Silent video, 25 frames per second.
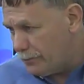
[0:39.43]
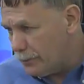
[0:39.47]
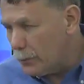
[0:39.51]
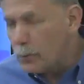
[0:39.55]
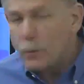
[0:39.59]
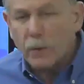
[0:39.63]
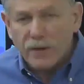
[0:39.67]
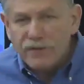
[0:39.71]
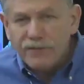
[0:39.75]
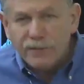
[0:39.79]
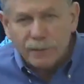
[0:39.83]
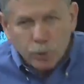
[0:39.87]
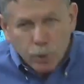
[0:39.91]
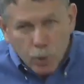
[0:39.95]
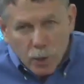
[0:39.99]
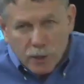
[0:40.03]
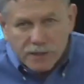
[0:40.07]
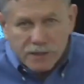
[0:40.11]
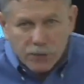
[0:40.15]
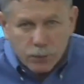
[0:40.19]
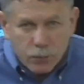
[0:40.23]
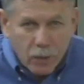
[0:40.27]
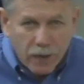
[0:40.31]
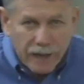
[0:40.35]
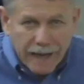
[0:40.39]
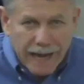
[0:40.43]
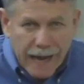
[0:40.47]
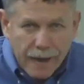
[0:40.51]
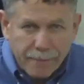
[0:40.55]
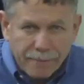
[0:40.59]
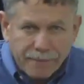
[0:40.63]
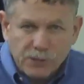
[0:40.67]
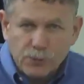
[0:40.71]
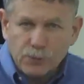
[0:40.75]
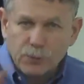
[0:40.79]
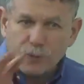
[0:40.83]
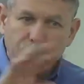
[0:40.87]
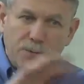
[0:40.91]
We've looked at what
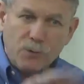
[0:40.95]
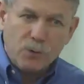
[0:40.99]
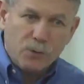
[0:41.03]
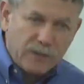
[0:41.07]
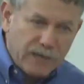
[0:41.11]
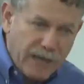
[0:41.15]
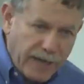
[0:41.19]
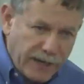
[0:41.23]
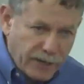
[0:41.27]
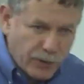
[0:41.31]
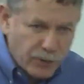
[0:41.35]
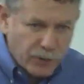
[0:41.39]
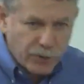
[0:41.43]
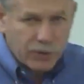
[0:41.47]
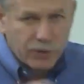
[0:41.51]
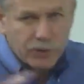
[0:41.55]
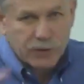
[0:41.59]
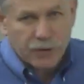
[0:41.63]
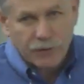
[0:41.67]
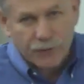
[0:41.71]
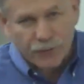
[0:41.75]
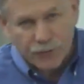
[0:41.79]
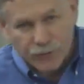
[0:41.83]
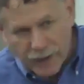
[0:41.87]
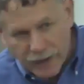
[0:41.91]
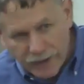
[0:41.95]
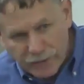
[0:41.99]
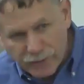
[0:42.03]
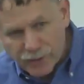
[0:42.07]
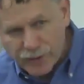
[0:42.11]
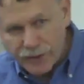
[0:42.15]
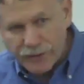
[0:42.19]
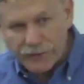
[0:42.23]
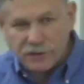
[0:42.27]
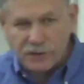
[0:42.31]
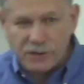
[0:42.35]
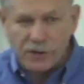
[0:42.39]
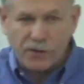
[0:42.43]
happens with mutations and frame
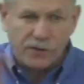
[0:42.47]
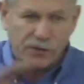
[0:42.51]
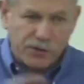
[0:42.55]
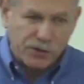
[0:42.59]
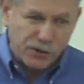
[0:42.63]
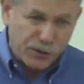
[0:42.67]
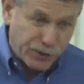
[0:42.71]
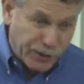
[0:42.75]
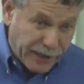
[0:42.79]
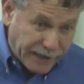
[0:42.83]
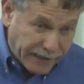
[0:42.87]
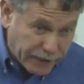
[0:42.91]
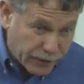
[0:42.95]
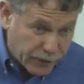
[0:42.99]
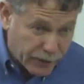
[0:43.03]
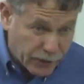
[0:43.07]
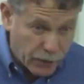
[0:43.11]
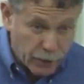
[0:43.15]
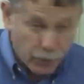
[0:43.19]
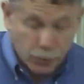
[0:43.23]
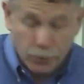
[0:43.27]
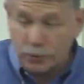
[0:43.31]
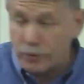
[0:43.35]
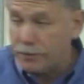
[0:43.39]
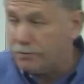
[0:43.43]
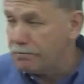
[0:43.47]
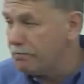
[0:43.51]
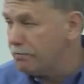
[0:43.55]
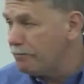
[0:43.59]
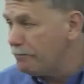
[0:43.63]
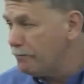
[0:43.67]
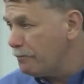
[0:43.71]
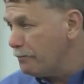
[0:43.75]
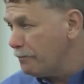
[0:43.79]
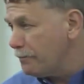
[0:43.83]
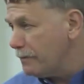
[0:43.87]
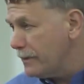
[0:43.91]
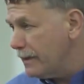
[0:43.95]
shifts in the genetic code.
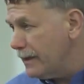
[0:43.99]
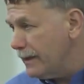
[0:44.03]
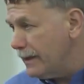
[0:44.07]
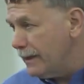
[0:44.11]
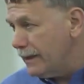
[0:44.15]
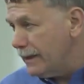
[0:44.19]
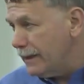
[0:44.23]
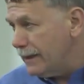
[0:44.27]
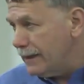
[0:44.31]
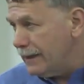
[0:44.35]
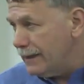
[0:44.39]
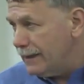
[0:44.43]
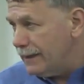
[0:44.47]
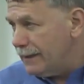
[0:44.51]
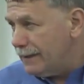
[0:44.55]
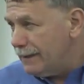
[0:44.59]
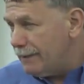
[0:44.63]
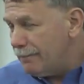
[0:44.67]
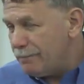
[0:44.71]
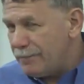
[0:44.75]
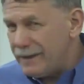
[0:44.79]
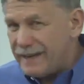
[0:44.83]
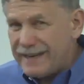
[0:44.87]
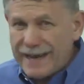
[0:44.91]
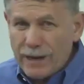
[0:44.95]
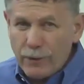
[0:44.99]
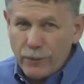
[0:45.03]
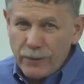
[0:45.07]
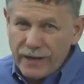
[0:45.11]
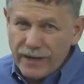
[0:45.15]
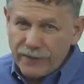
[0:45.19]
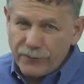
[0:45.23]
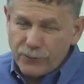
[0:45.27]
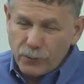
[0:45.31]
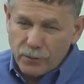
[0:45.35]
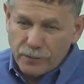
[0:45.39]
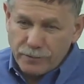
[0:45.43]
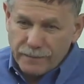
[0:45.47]
But now we
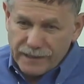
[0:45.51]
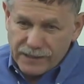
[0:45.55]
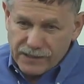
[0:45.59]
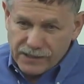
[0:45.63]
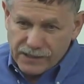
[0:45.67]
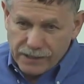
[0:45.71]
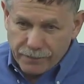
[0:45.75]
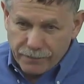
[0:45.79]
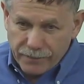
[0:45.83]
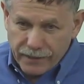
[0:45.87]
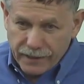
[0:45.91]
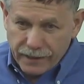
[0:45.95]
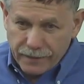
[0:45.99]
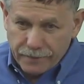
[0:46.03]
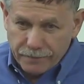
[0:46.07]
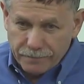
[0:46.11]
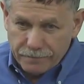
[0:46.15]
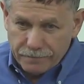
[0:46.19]
have to admit something.